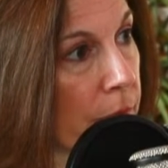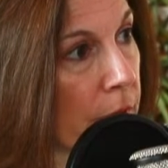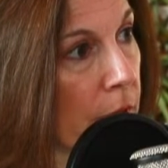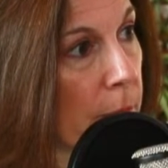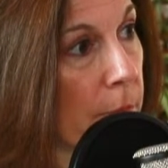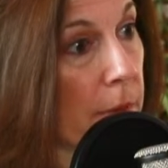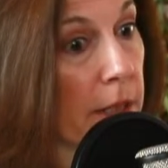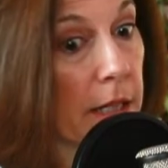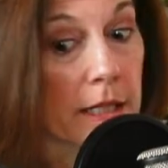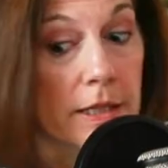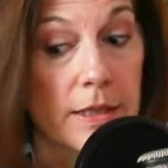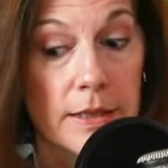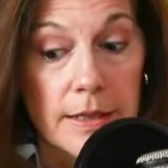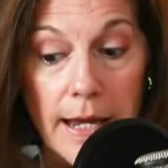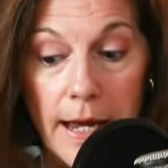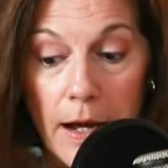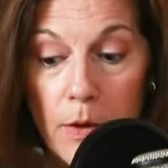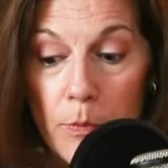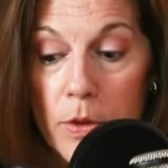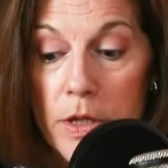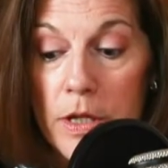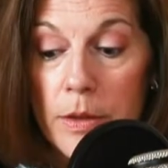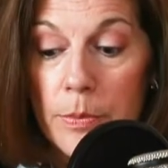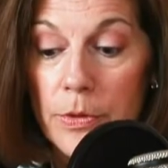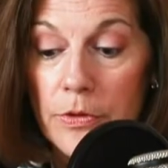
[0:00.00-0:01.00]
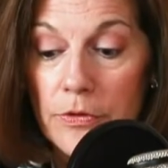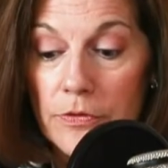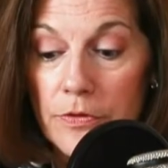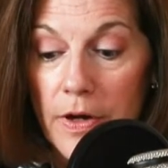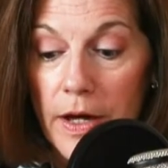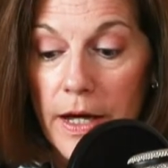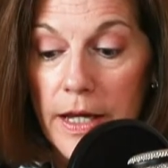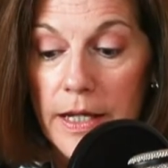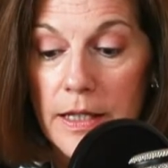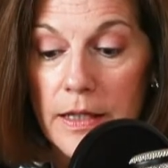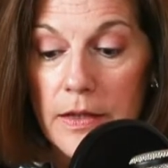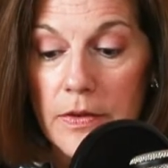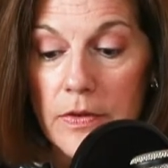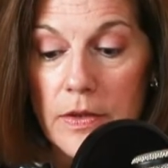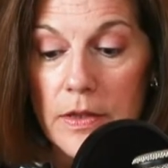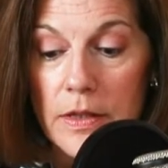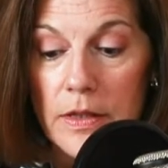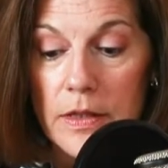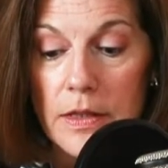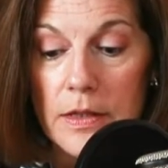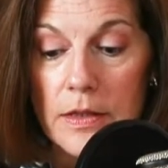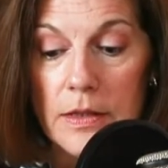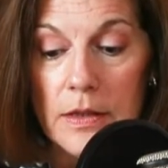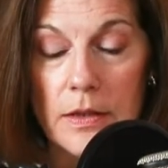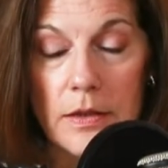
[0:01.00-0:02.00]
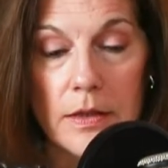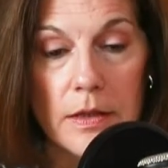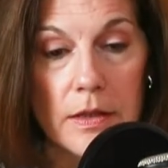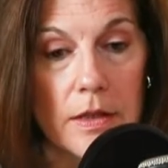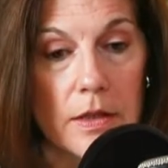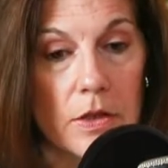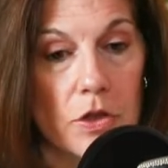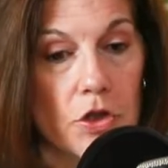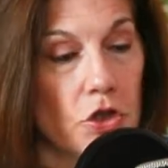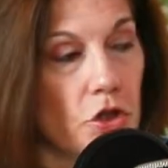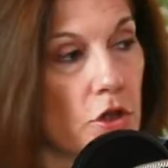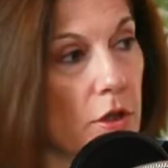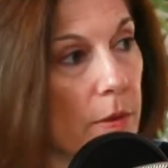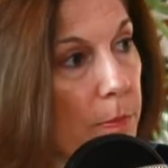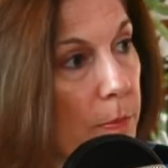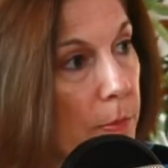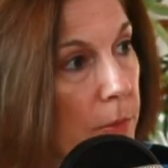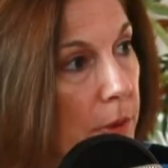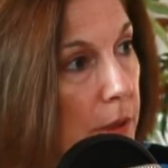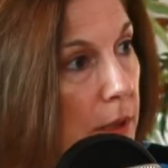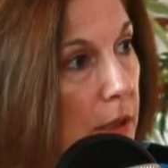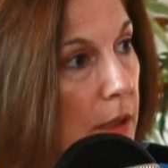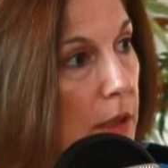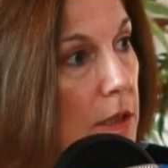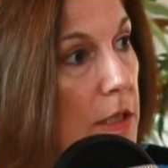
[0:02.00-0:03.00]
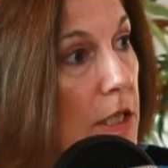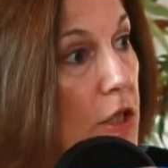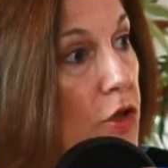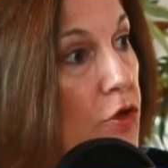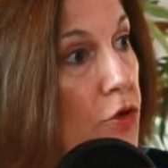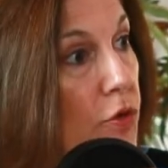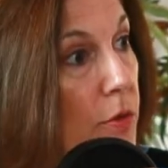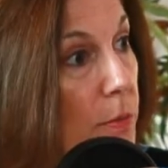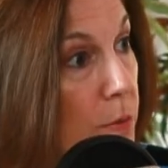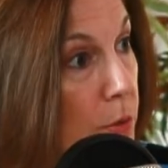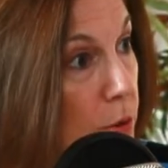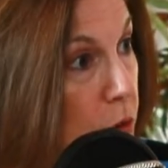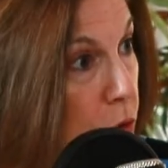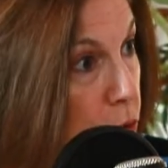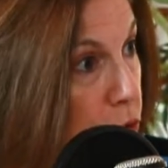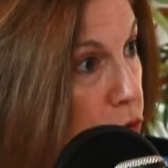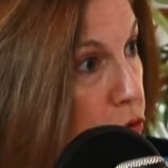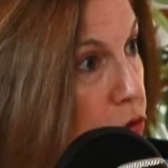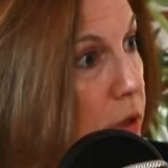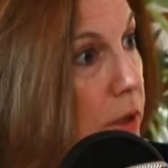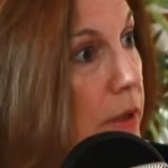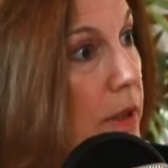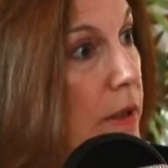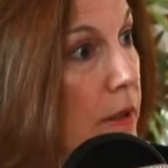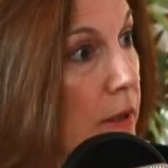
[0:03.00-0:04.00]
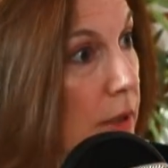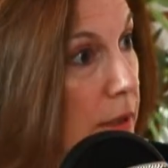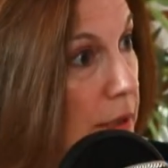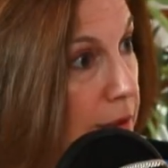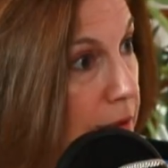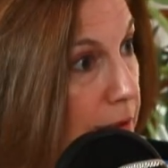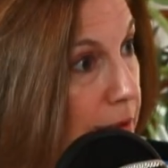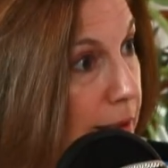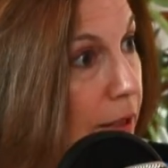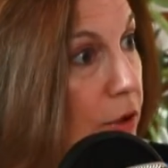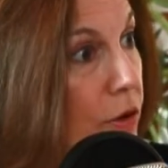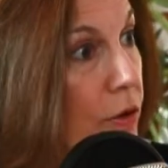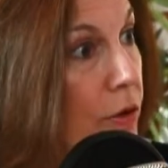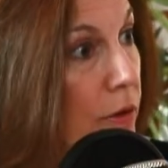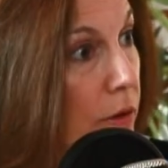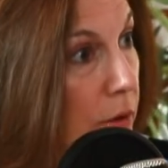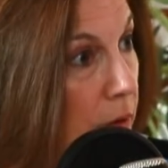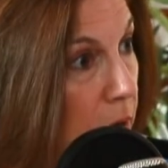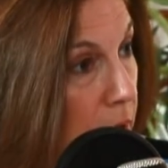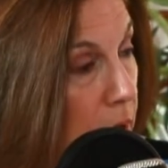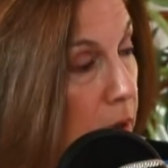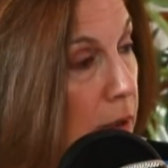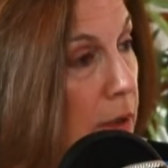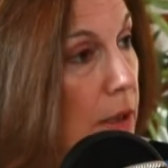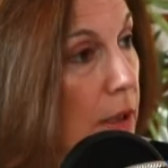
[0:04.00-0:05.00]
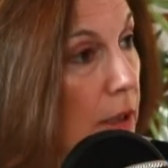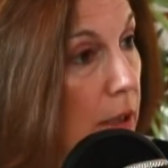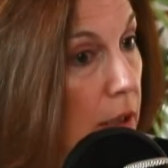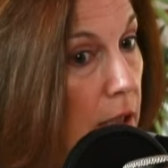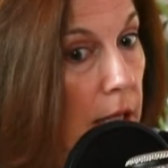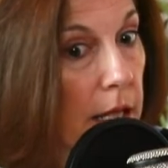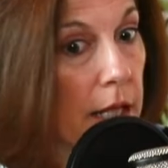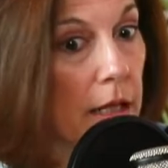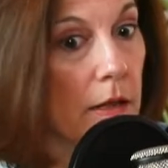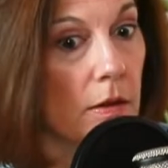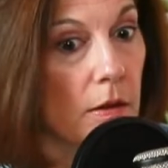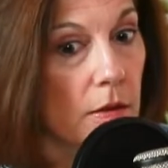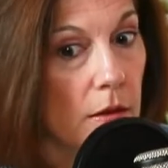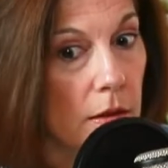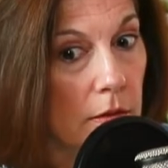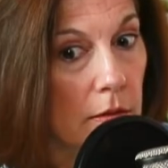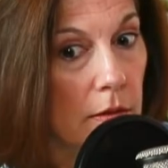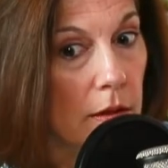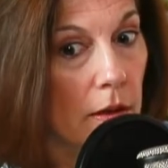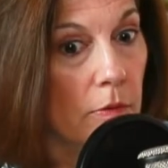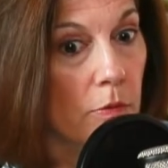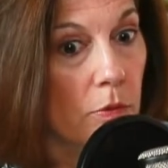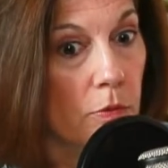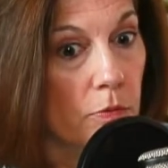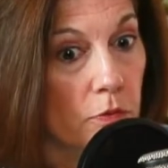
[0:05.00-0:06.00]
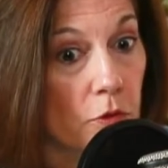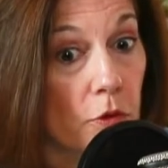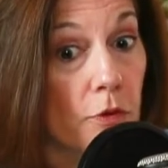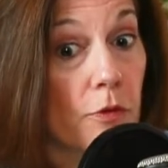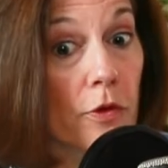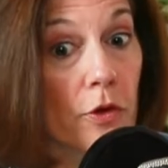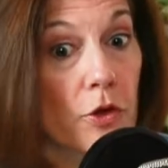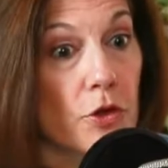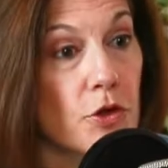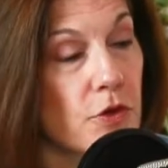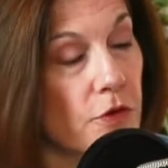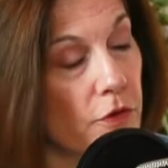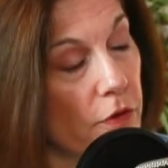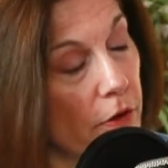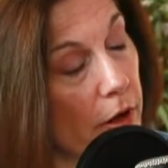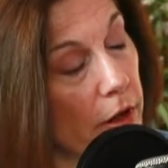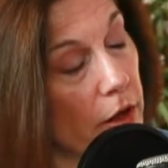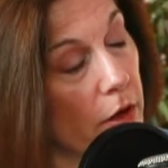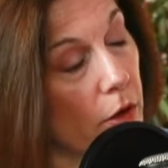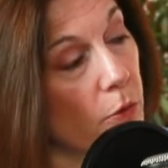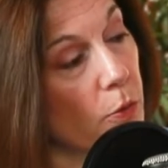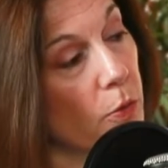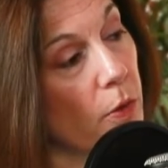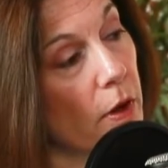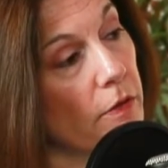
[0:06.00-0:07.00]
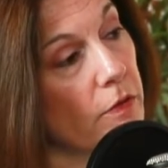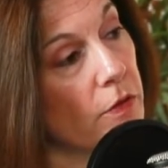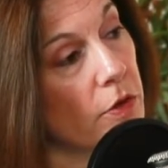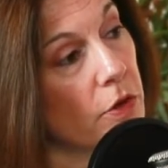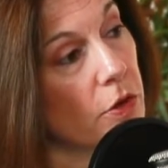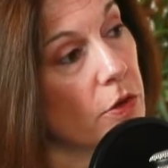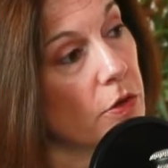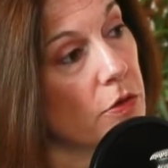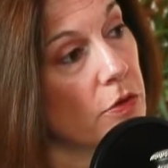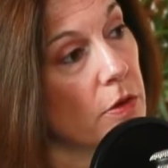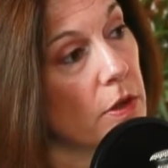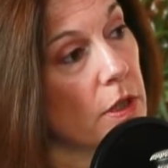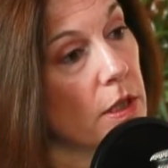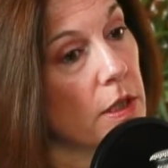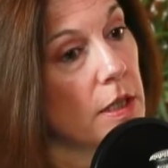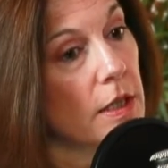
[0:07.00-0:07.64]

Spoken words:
Because now we are providing the shipping distribution center and kind of diversified our revenue,